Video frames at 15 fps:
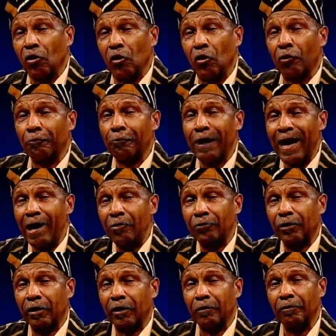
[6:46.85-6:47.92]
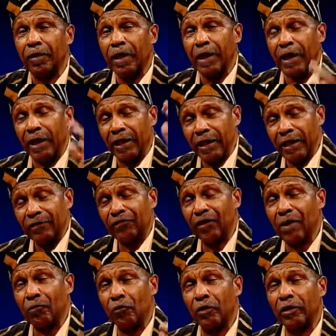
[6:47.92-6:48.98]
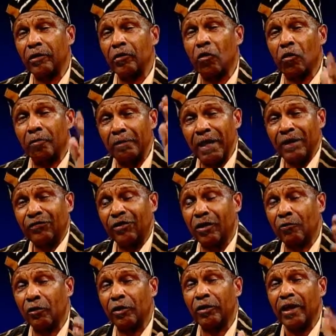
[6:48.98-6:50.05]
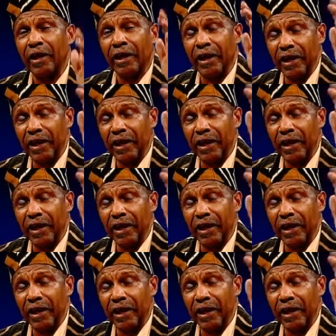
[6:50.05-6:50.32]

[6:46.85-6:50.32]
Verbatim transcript: go around them, and hit someone or meet someone